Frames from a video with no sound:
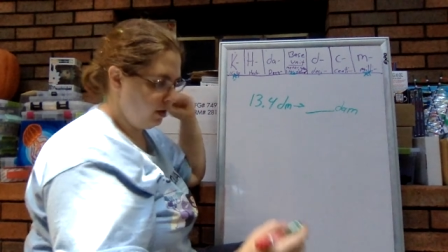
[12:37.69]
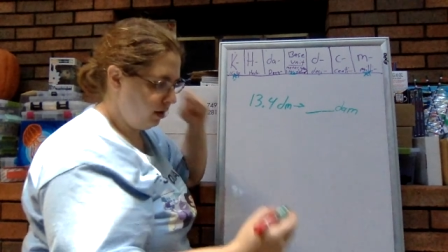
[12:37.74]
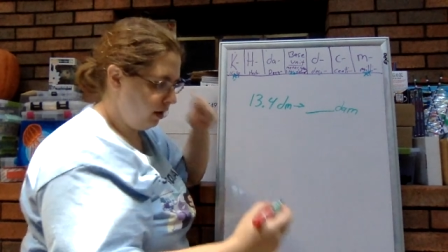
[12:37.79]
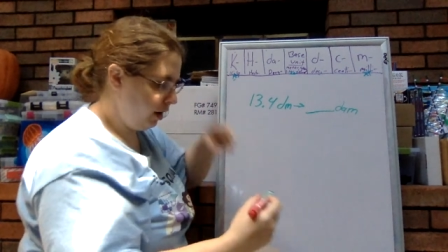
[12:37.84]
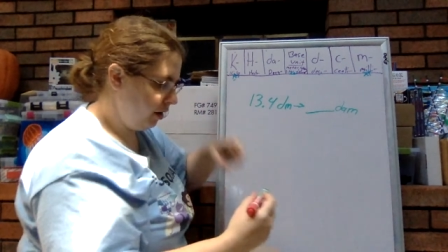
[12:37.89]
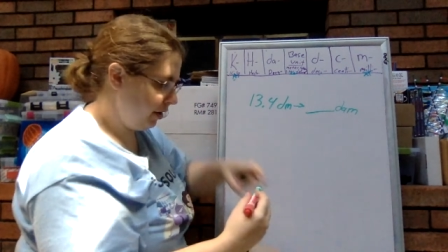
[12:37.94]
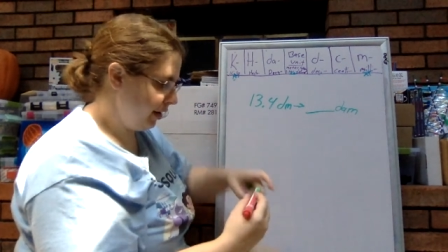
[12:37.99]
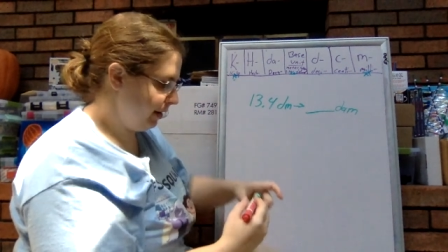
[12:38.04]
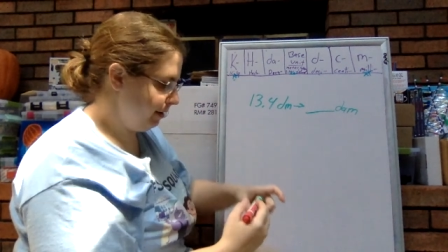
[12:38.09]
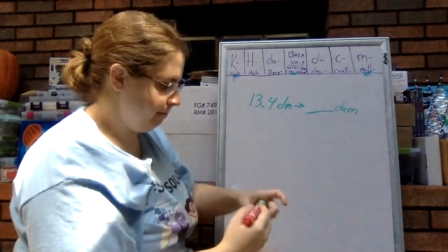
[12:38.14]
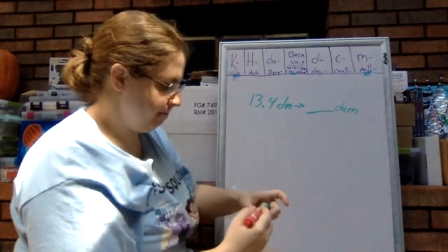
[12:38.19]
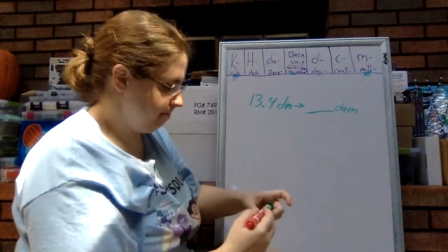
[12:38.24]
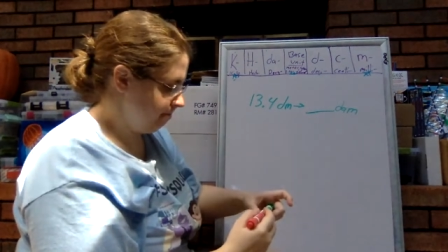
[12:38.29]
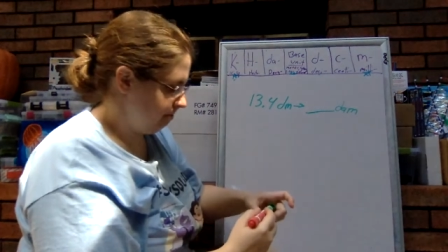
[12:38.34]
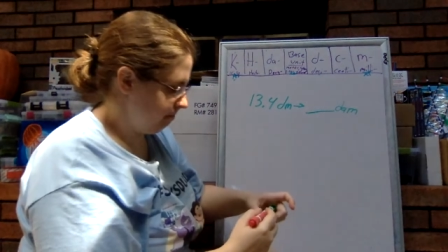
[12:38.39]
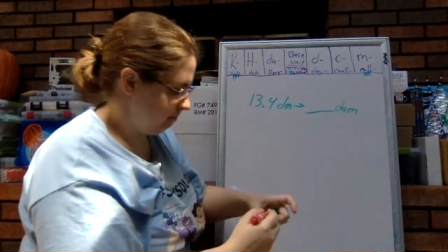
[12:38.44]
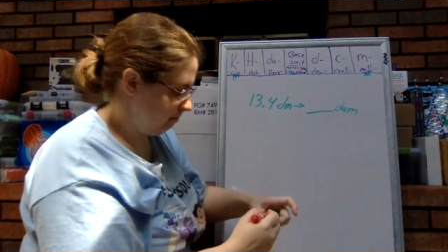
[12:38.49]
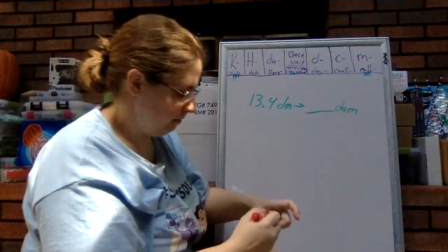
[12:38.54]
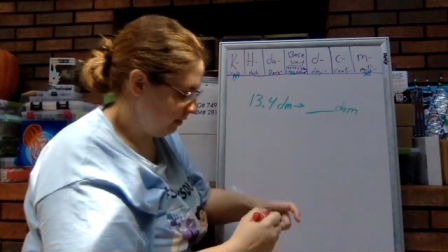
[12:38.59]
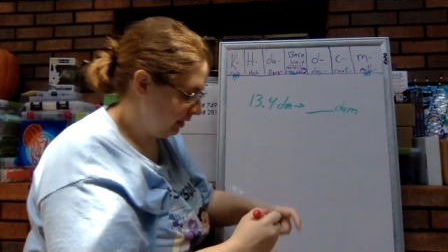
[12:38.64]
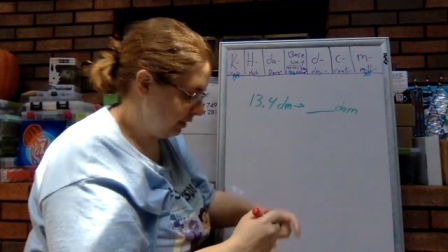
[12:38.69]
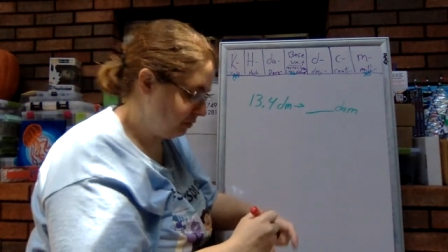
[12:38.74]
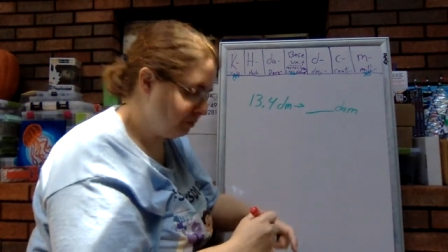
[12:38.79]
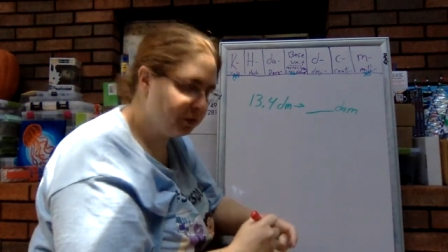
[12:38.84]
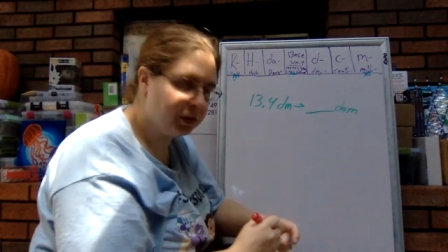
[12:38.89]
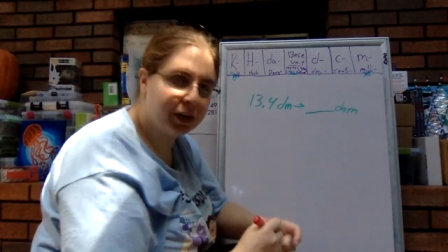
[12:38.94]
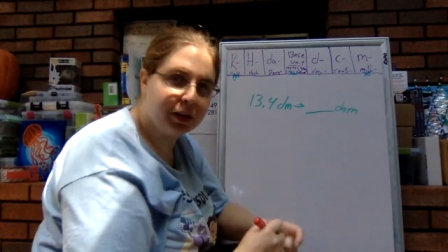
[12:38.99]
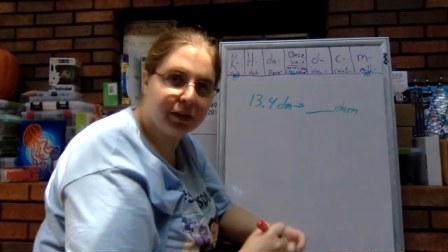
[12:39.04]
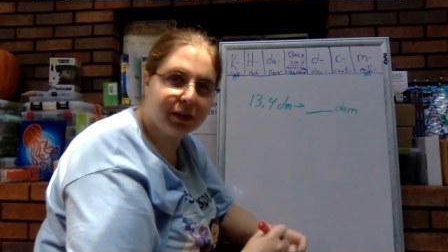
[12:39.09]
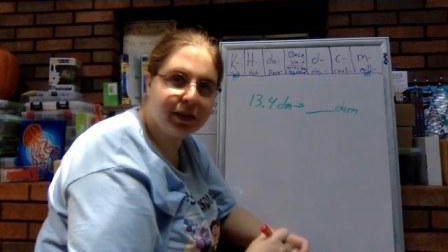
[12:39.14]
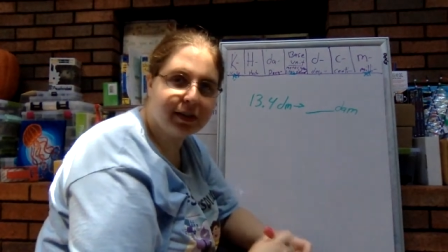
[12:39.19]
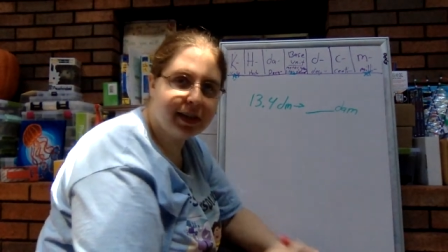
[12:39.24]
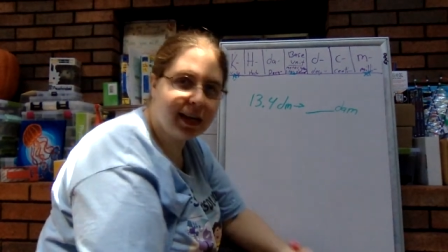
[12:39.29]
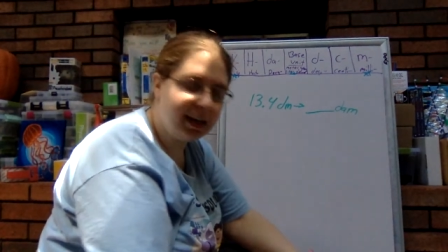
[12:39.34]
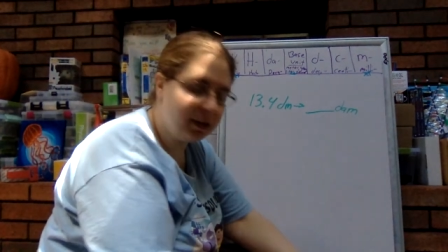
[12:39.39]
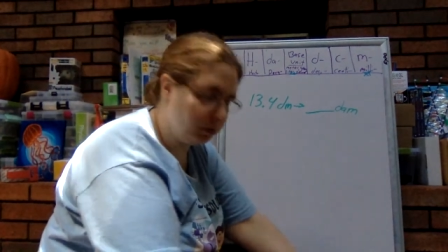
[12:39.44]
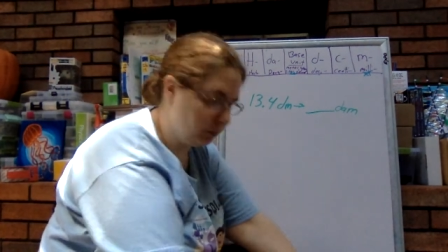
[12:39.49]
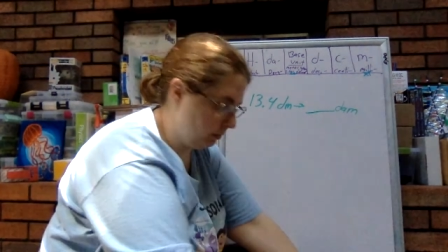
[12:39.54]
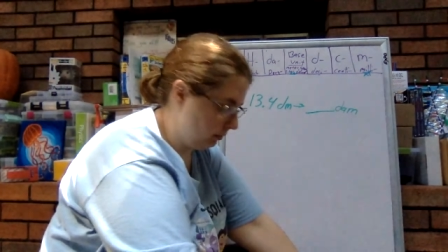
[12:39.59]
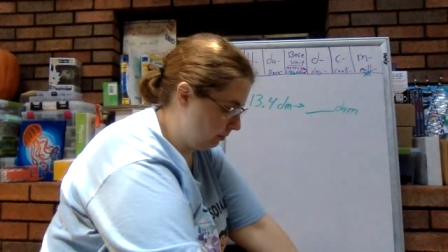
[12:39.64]
All right, let's figure this
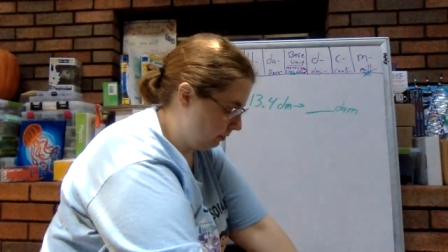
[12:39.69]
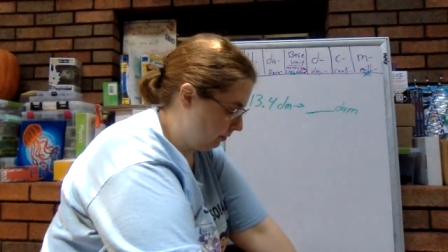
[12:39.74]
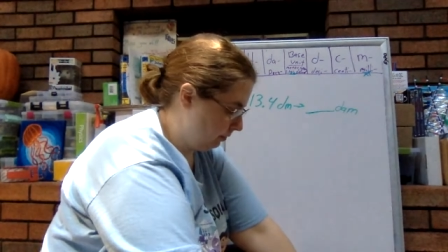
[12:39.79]
out.